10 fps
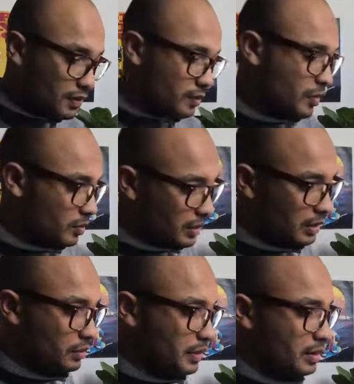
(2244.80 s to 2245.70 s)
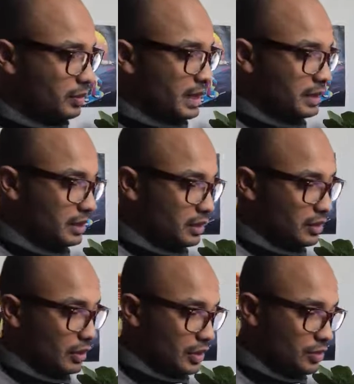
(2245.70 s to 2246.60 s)
Probably I will be creating a
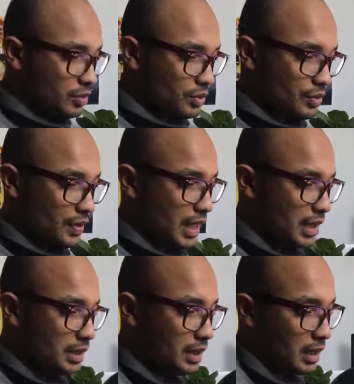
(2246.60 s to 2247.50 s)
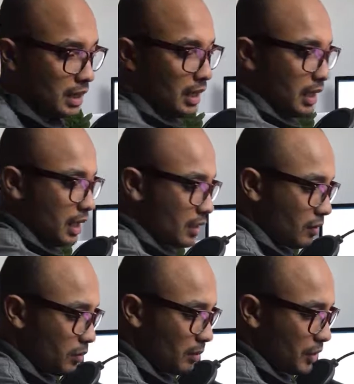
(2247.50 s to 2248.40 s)
crash course on that, and I'll
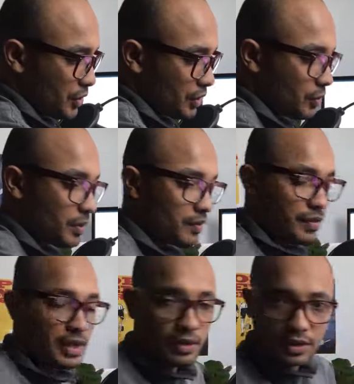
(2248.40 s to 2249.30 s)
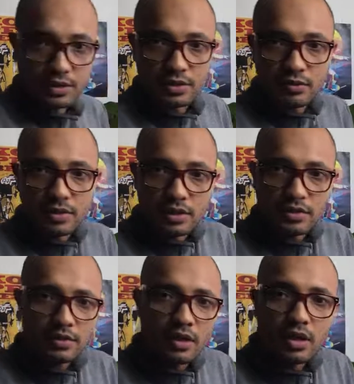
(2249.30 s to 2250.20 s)
publish it to be free on YouTube. This
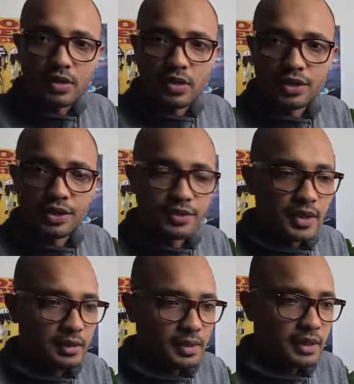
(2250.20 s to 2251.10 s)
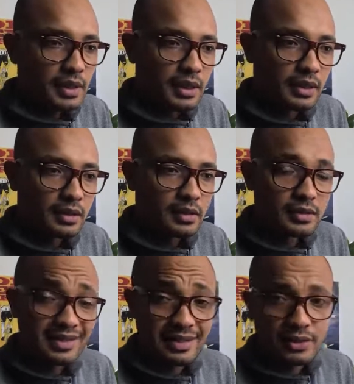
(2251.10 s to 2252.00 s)
will go on Udemy and on
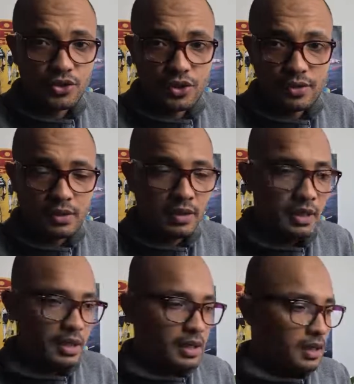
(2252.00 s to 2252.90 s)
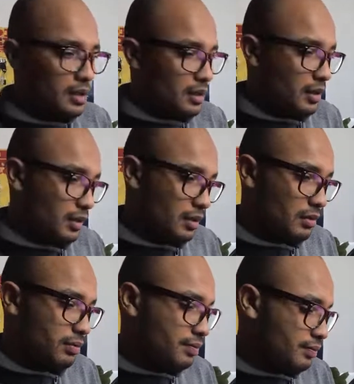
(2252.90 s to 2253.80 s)
Skill-share.
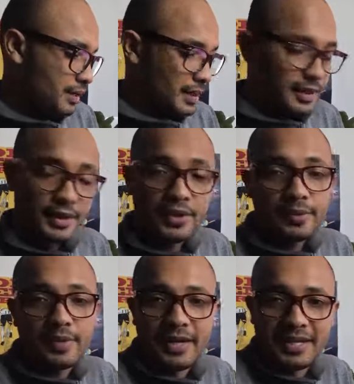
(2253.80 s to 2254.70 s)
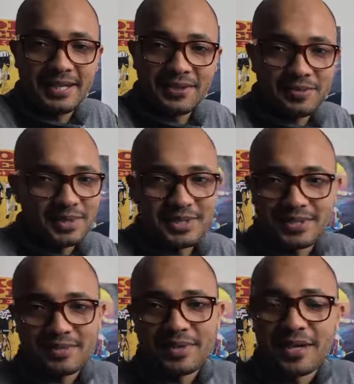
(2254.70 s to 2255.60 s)
Yeah, I hope that could be
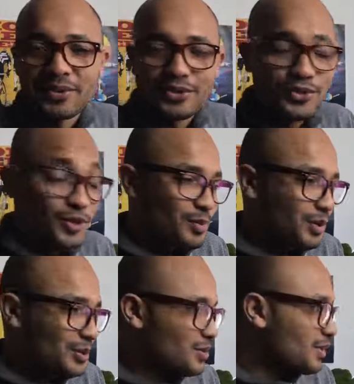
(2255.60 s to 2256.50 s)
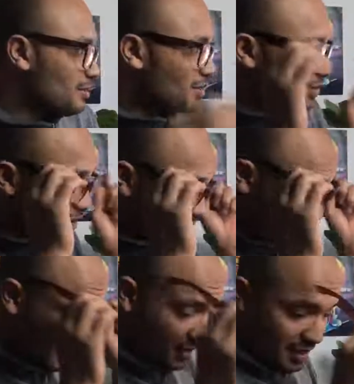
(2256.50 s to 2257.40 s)
somehow enjoyable to some people out
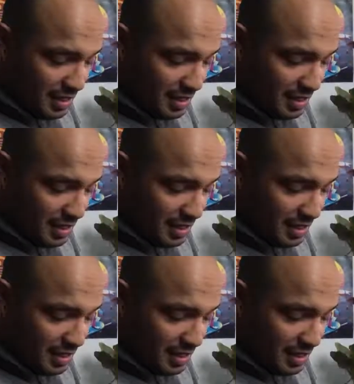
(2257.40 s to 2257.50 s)
there.